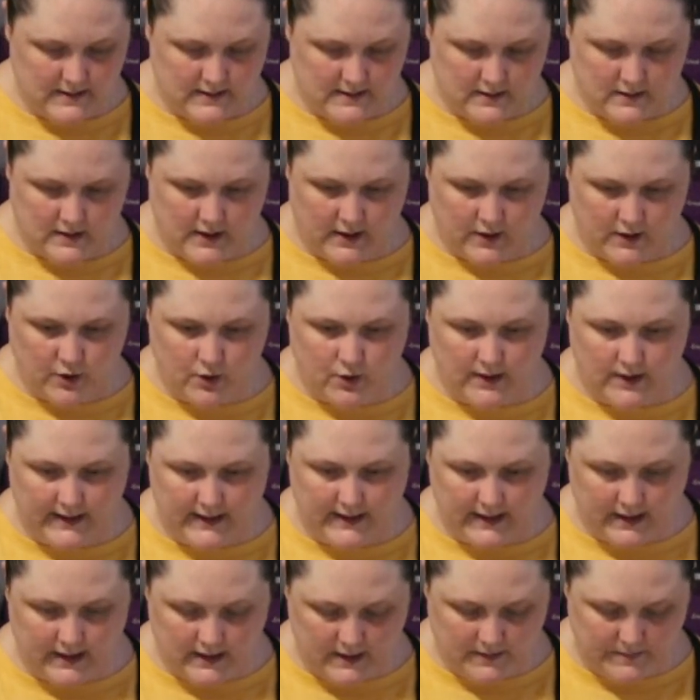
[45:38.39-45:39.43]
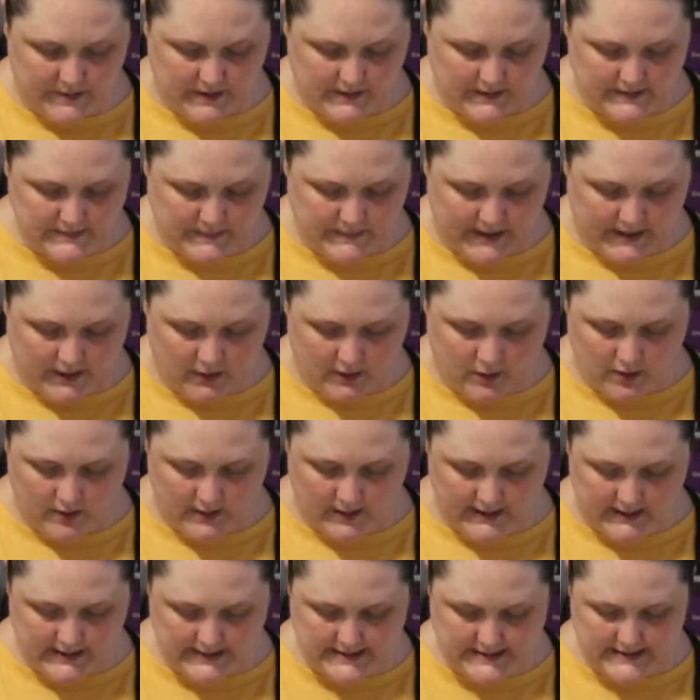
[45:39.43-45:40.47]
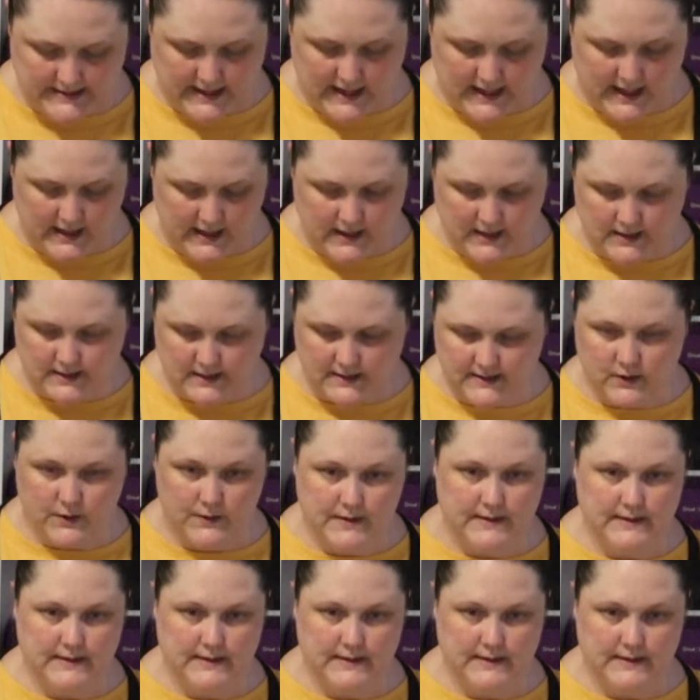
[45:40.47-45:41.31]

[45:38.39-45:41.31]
acrylic, because my acrylic is dark and so is